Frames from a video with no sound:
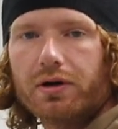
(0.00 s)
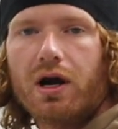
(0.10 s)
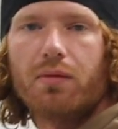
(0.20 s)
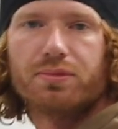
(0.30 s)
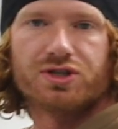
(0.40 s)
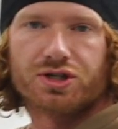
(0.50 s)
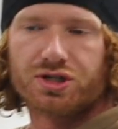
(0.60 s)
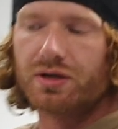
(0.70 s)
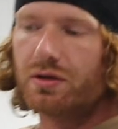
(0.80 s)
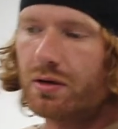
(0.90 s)

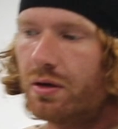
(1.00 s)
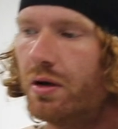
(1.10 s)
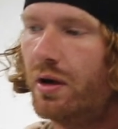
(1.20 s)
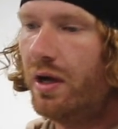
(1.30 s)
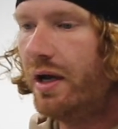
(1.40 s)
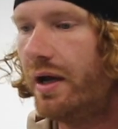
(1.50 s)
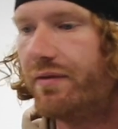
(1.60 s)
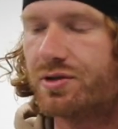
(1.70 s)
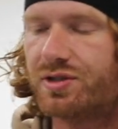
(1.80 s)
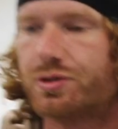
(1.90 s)
composition. If
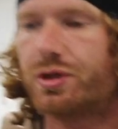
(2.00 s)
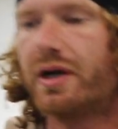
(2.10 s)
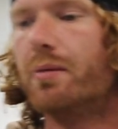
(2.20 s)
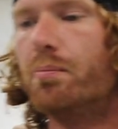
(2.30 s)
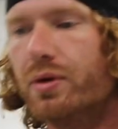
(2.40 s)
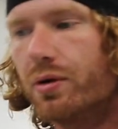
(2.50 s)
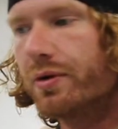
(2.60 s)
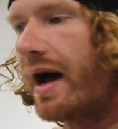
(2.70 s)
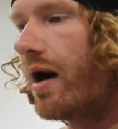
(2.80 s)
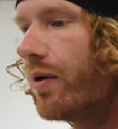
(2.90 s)
you're still trying to
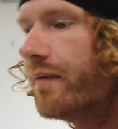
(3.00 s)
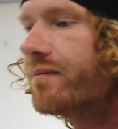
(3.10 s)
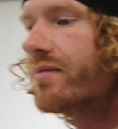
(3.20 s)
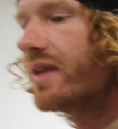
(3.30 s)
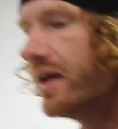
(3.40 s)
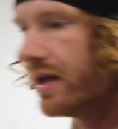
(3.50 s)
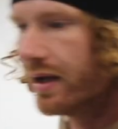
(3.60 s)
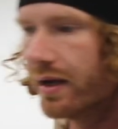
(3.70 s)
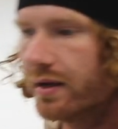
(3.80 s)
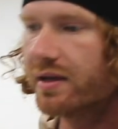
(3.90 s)
build out
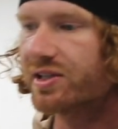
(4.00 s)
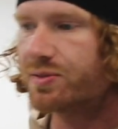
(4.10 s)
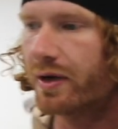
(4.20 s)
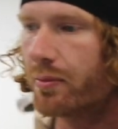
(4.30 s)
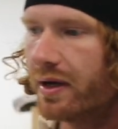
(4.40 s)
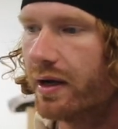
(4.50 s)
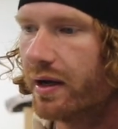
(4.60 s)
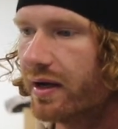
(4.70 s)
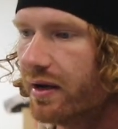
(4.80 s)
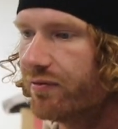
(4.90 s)
and
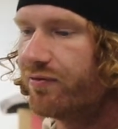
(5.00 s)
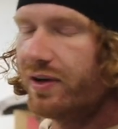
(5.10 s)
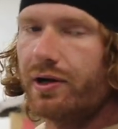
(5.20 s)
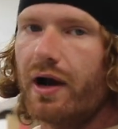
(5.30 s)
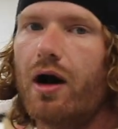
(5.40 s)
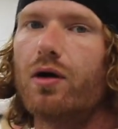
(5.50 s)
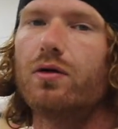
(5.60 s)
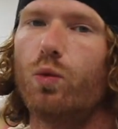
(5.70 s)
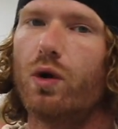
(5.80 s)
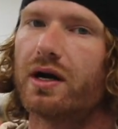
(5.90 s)
experiment and figure
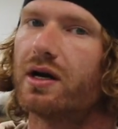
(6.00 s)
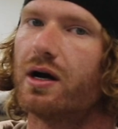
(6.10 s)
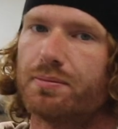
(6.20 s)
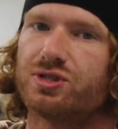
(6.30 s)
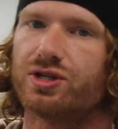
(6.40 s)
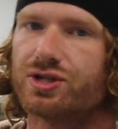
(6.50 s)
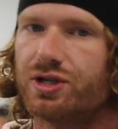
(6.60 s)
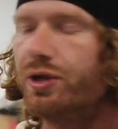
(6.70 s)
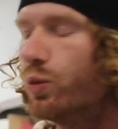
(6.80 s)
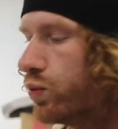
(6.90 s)
out what
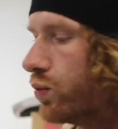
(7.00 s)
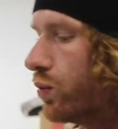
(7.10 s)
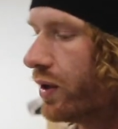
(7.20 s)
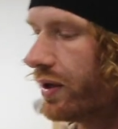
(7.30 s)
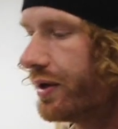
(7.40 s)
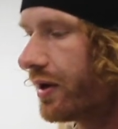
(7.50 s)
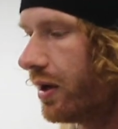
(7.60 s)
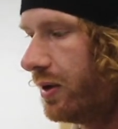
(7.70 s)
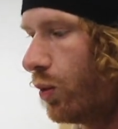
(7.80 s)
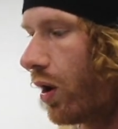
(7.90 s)
composition you really are going
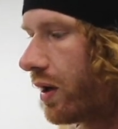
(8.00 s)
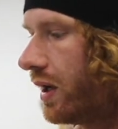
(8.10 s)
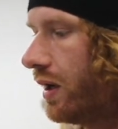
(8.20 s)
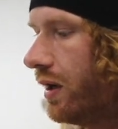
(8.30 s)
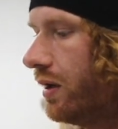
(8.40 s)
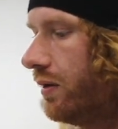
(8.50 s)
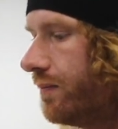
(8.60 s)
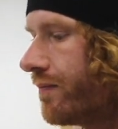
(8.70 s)
to be working in,